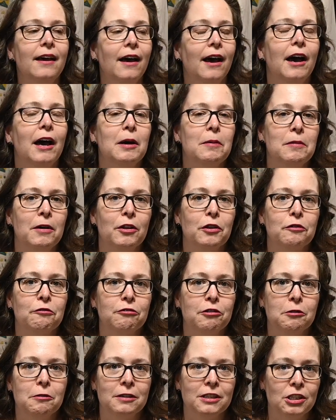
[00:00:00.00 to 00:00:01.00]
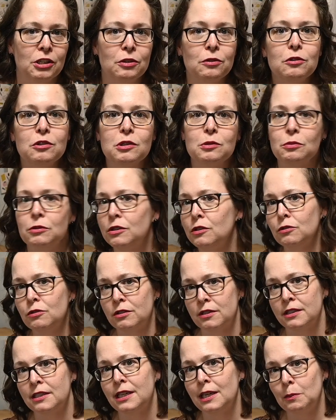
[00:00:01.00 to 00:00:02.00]
Although frequent use will
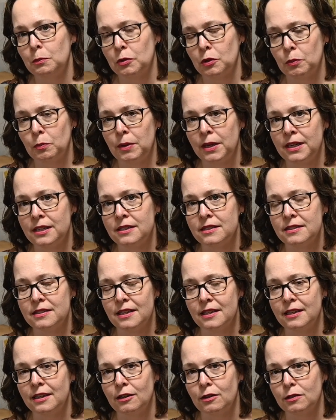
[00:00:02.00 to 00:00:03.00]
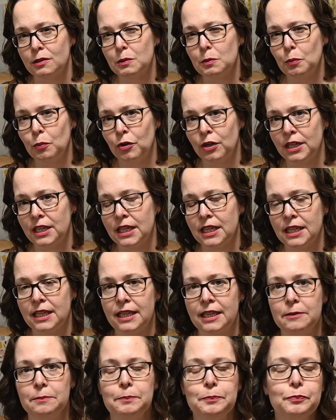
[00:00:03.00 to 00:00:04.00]
usually keep your pins and needles pretty
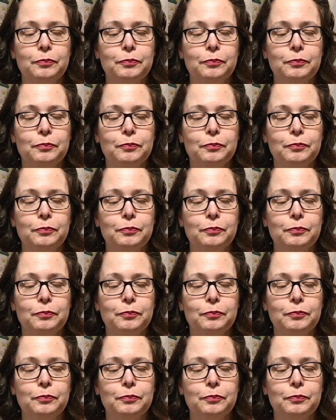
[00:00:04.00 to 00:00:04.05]
clean.